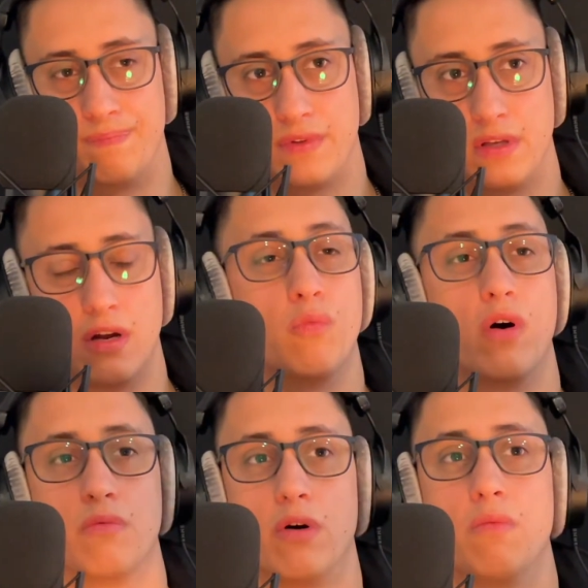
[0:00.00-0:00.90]
you know,
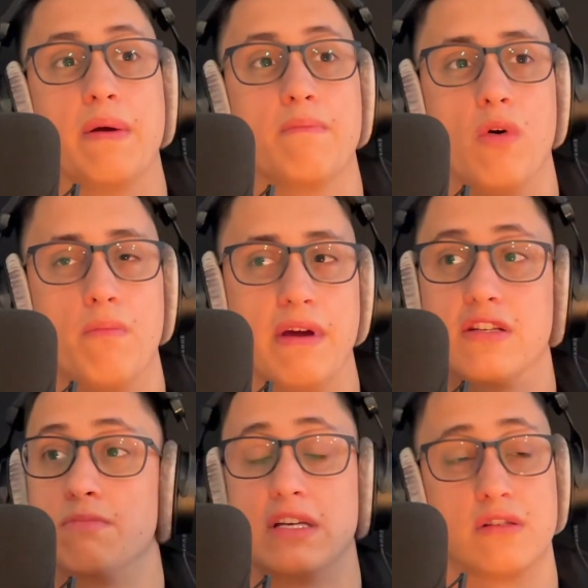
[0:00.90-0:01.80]
what
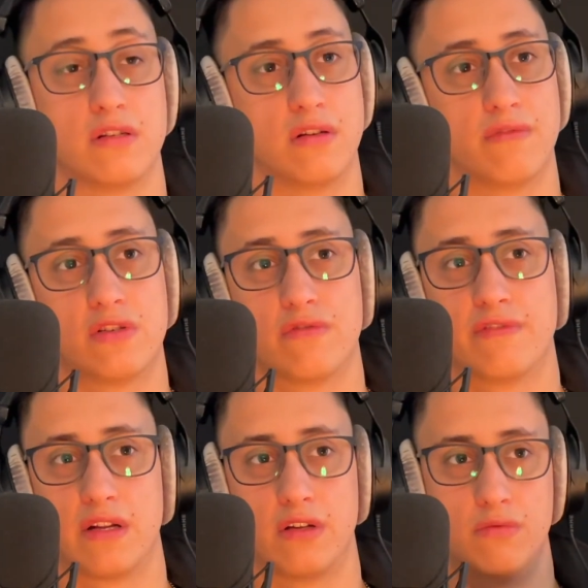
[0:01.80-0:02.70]
makes me as an individual
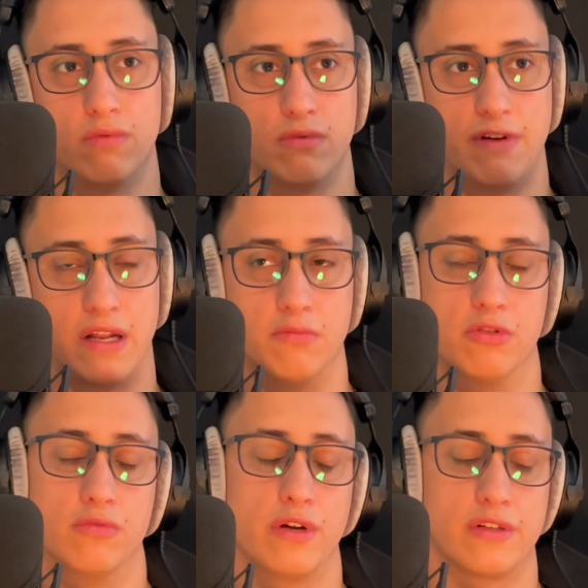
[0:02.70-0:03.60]

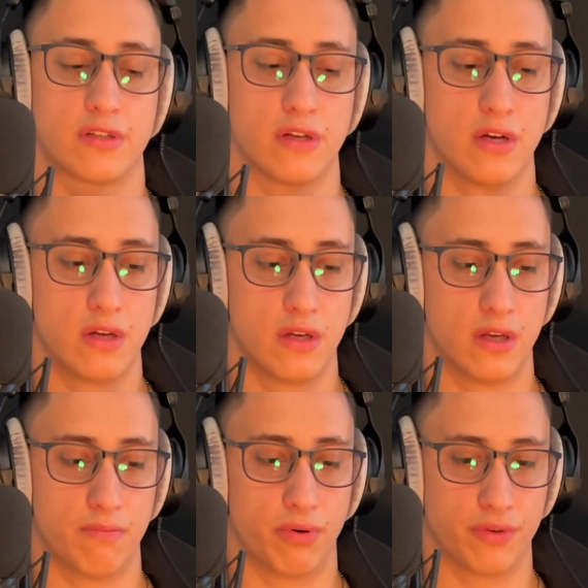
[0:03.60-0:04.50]
valuable, what's
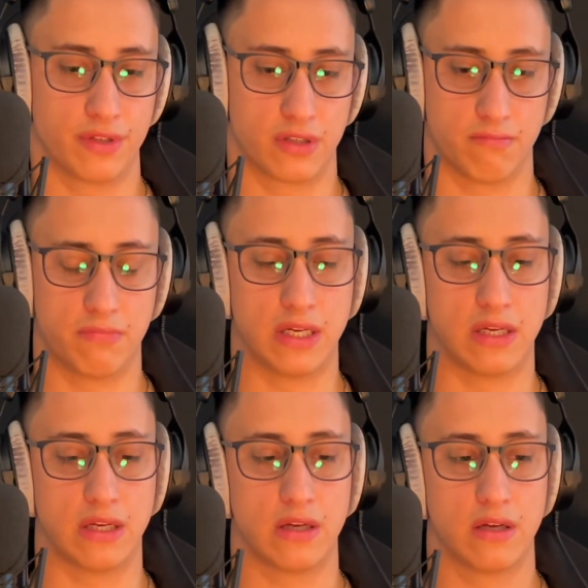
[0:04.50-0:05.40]
important to
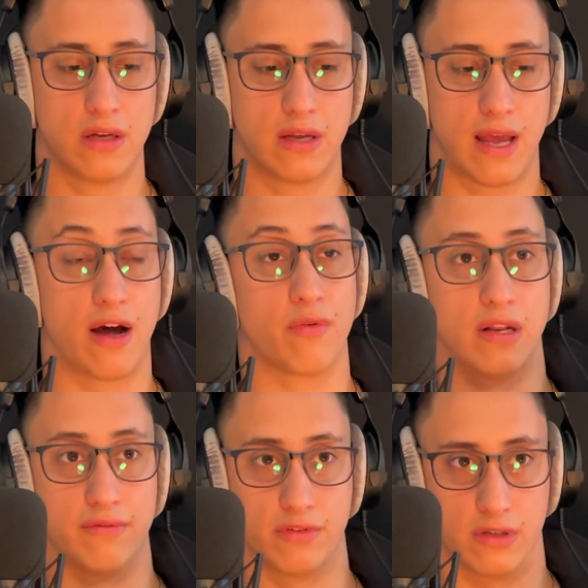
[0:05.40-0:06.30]
me, how do I
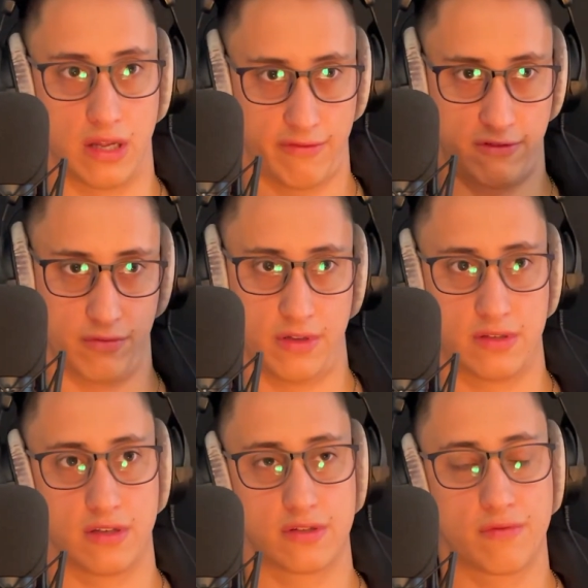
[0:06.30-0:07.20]
live a good life, and all these
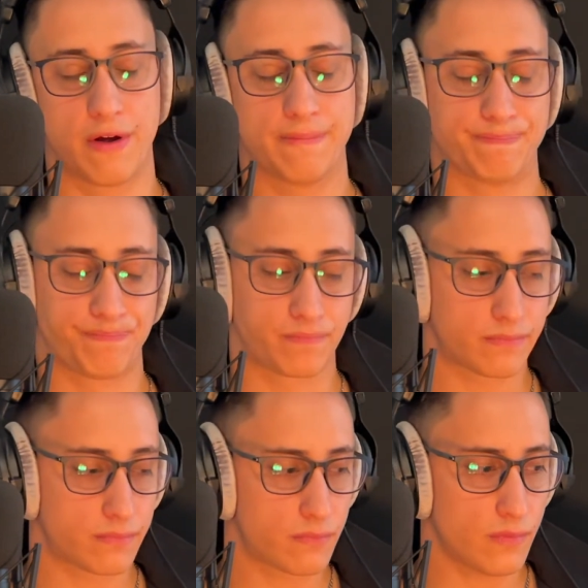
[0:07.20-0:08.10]
things, right?
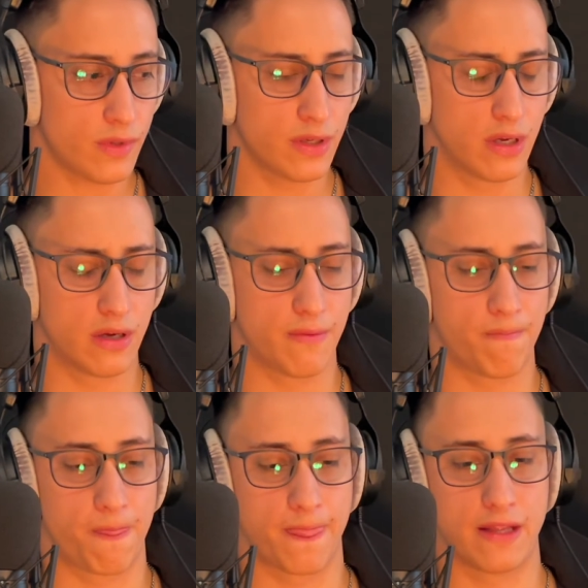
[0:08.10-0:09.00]

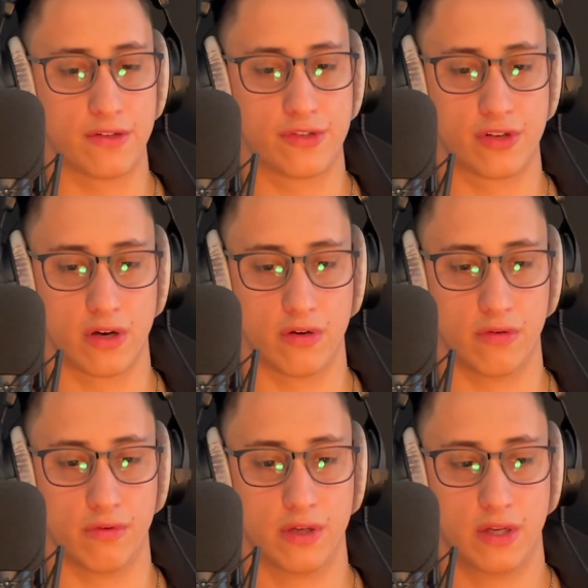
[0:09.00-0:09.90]
And
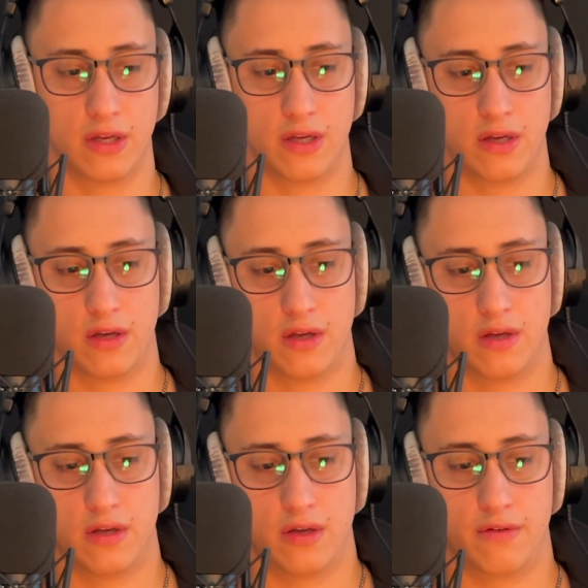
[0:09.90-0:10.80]
so
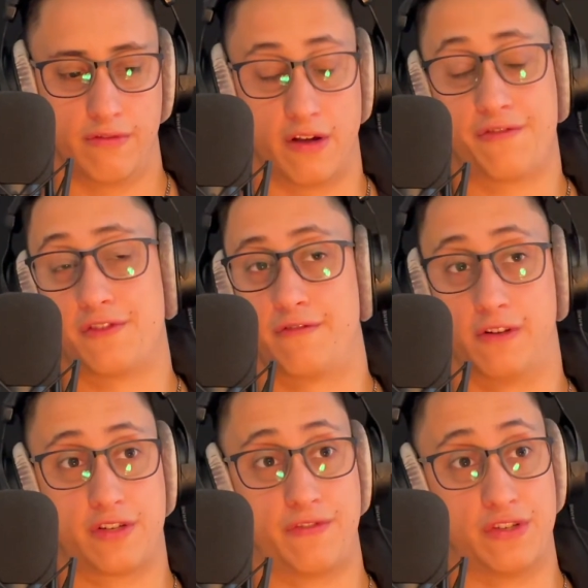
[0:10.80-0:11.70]

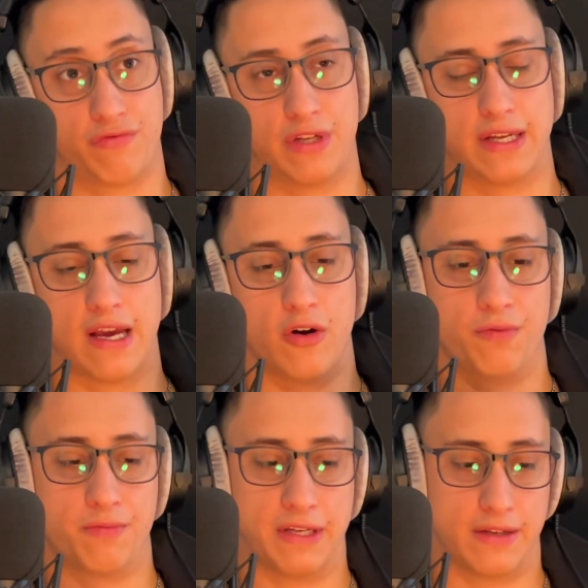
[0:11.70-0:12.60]
philosophy has really
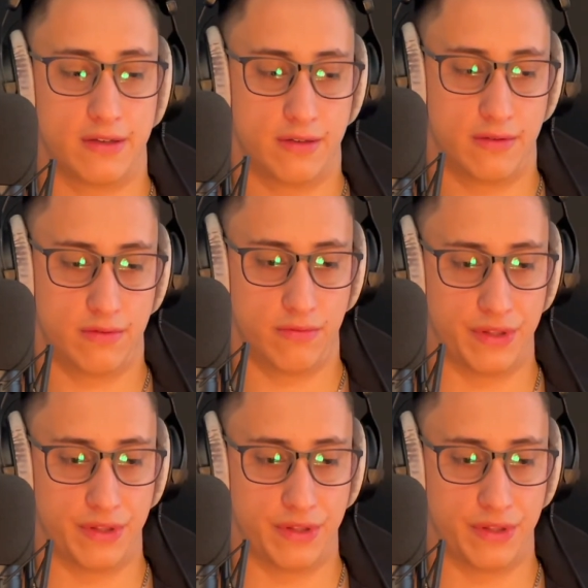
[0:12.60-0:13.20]
helped me with